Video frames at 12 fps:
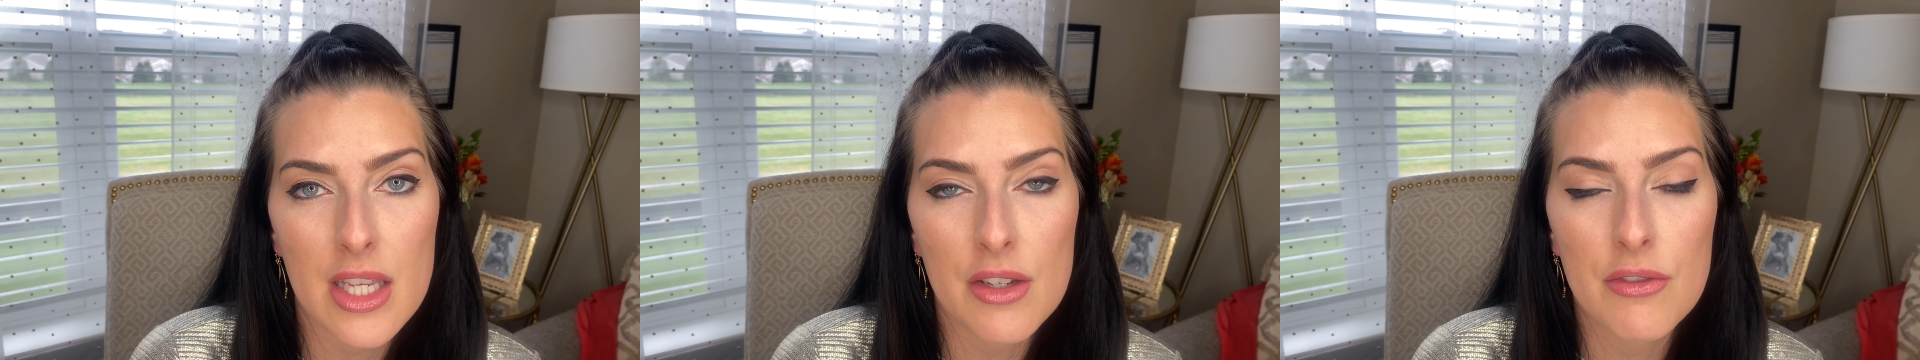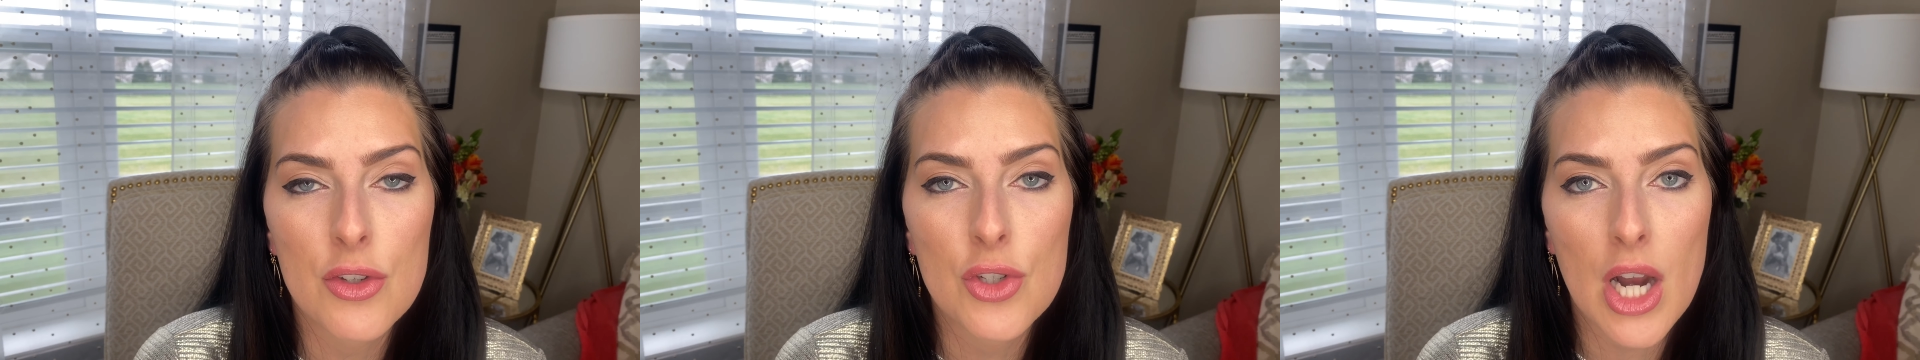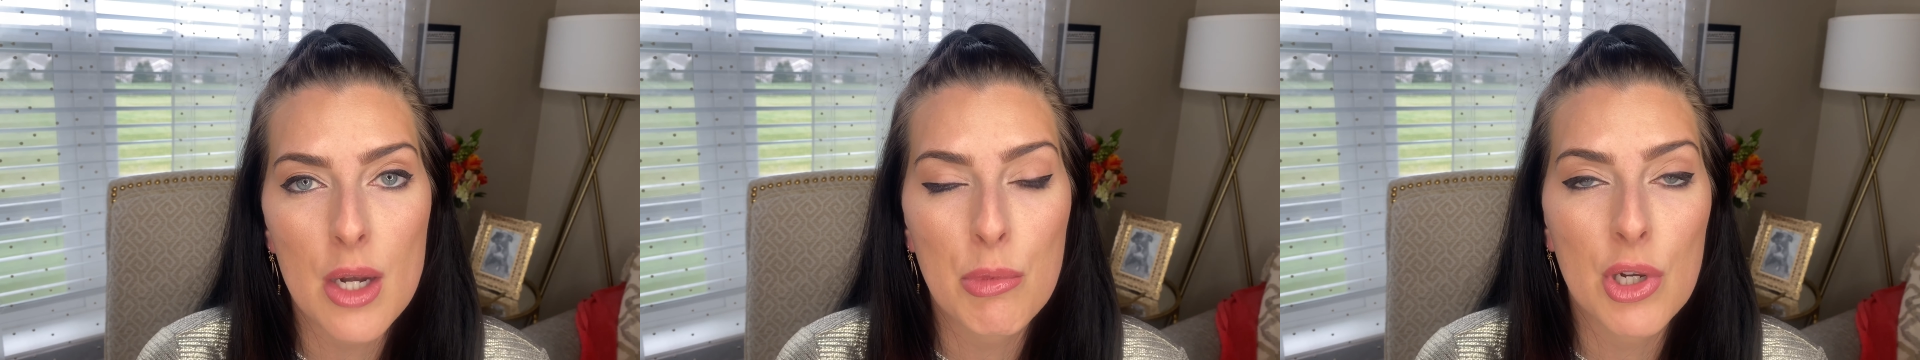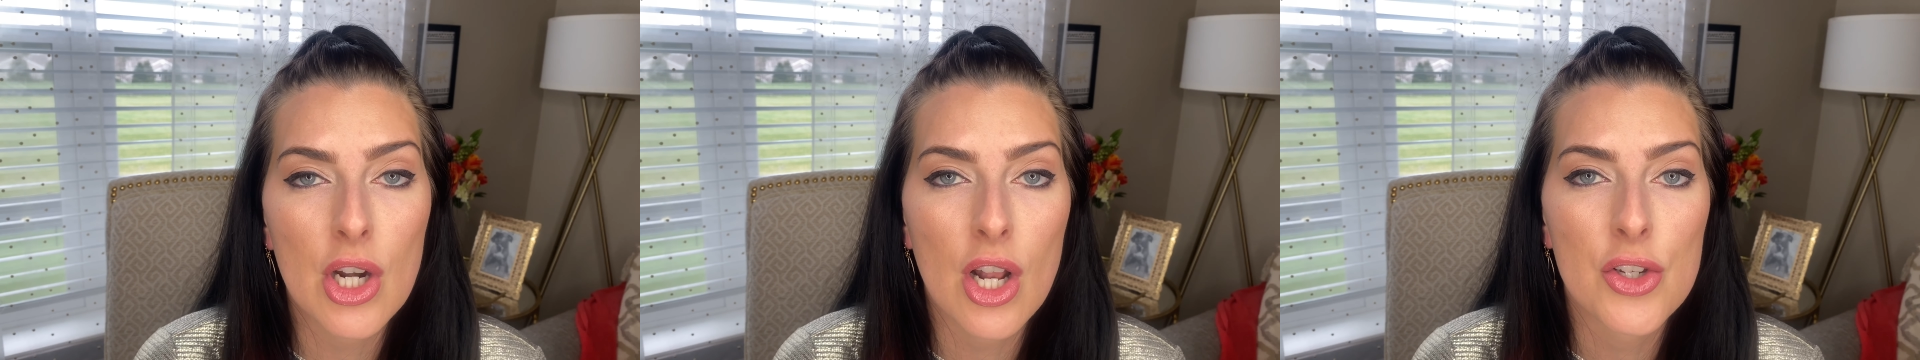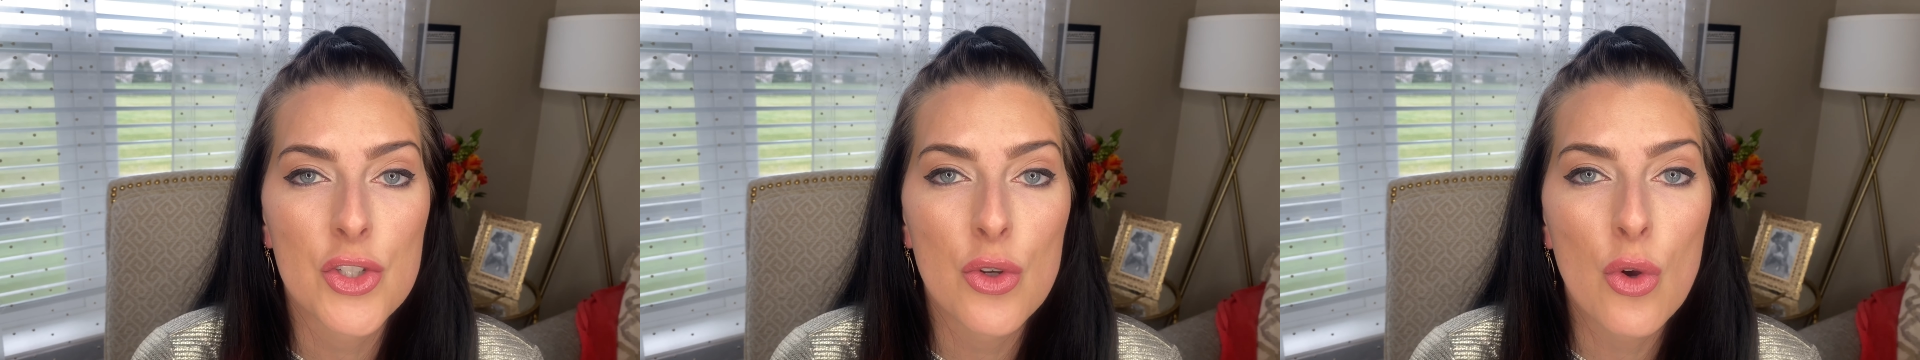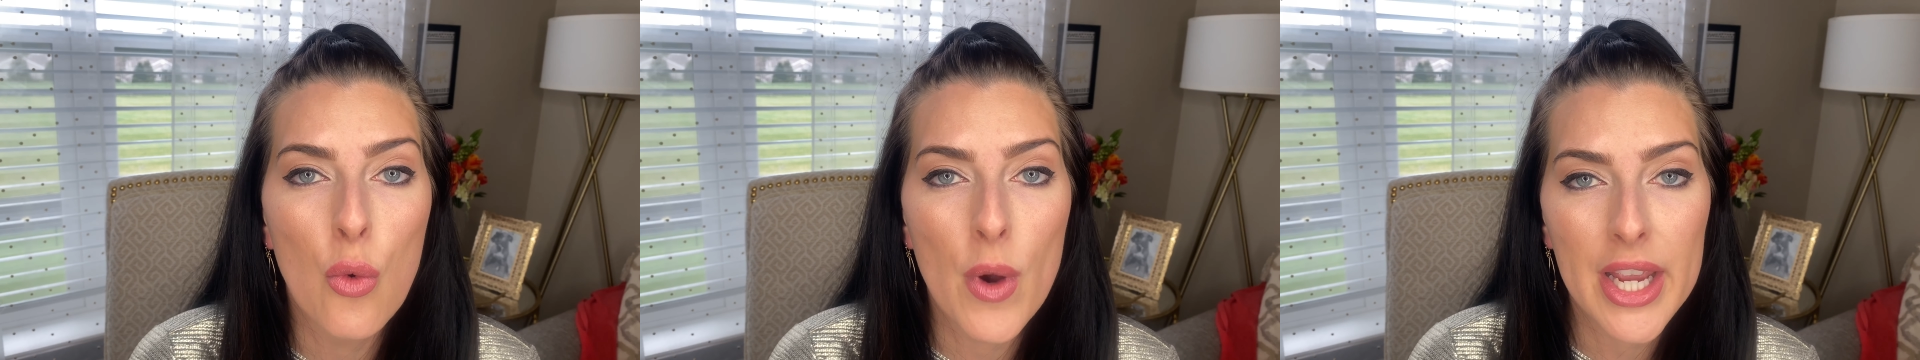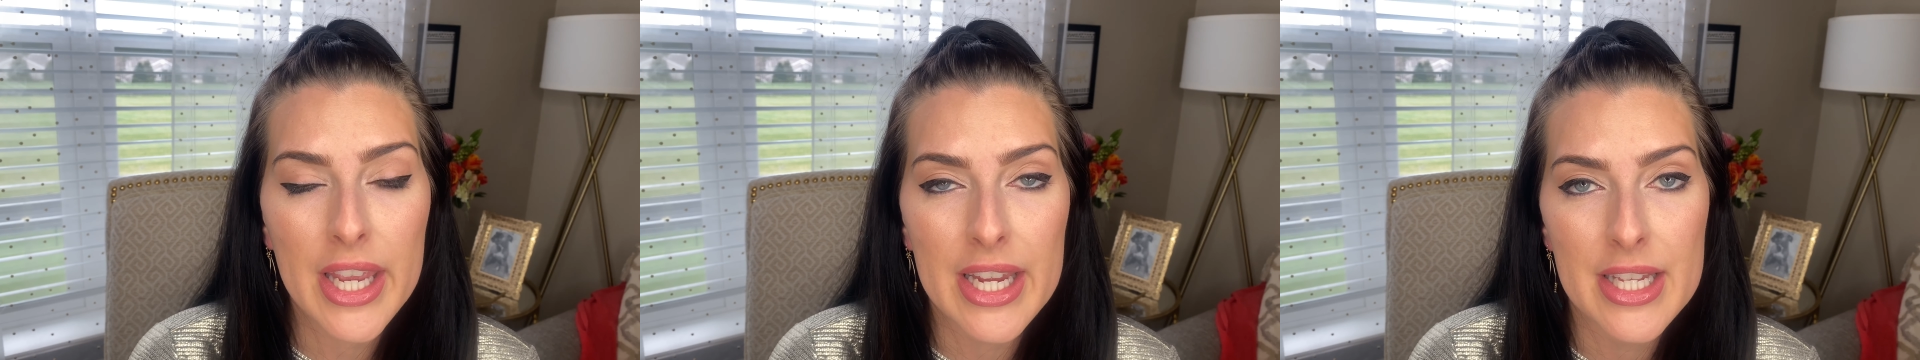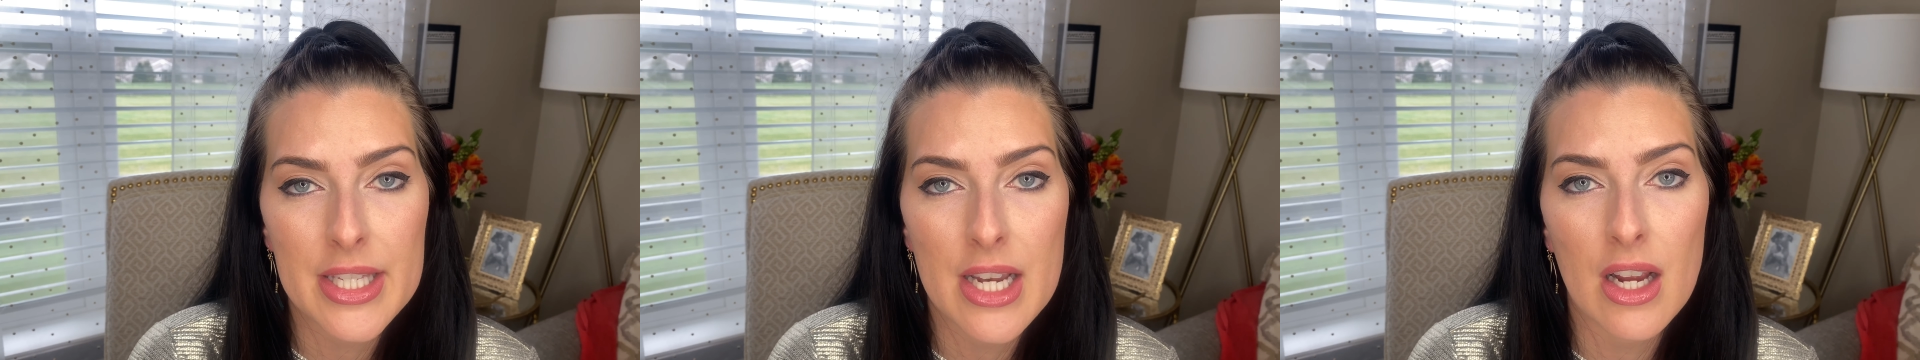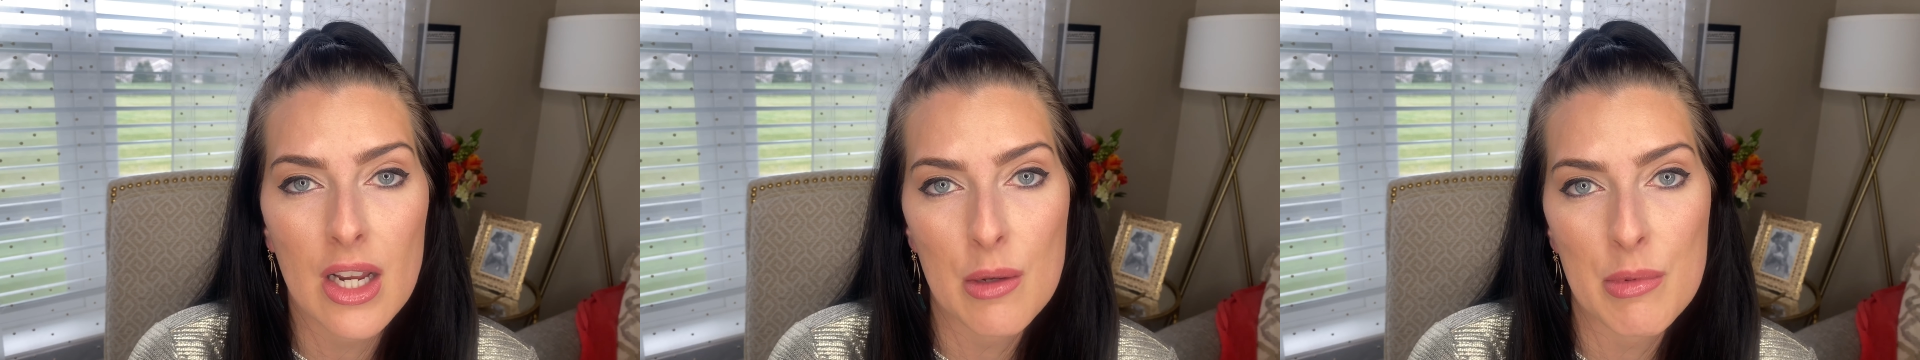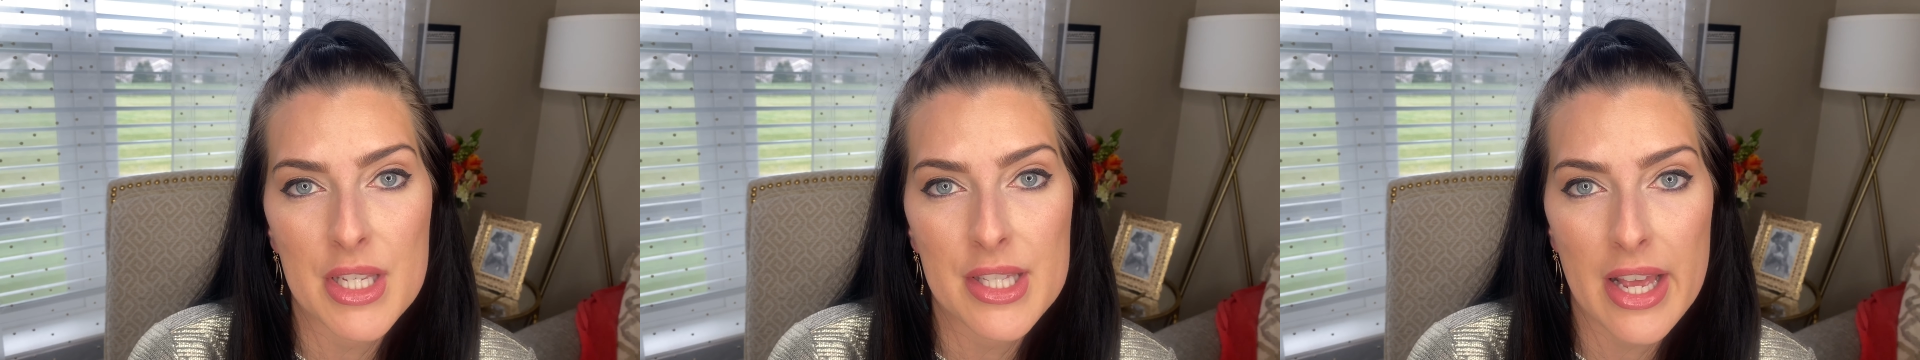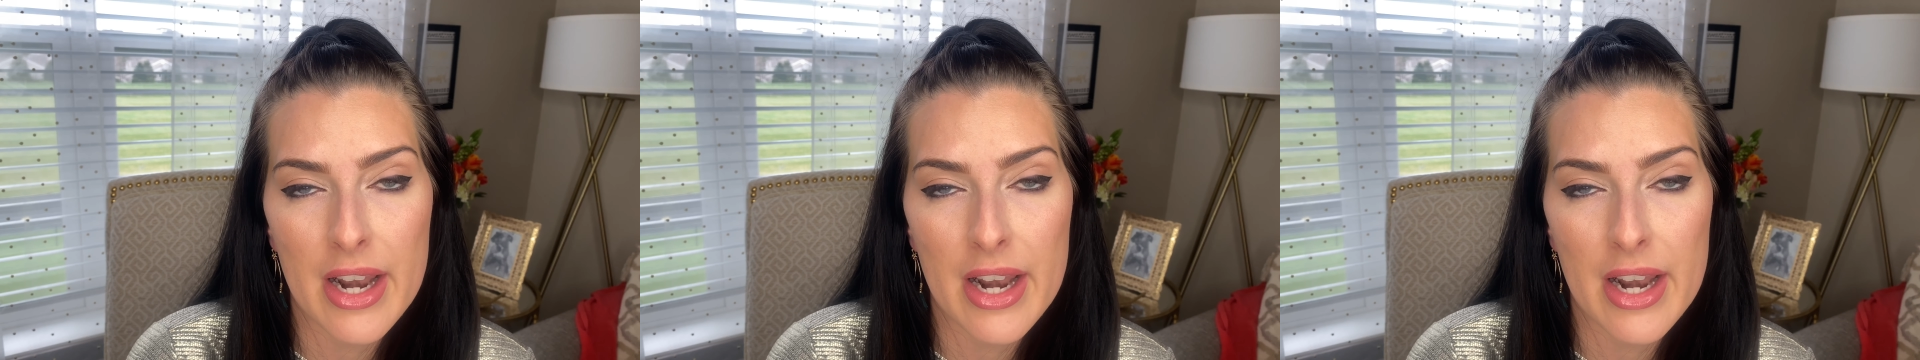If you try to put it on too quick, it's not going to be set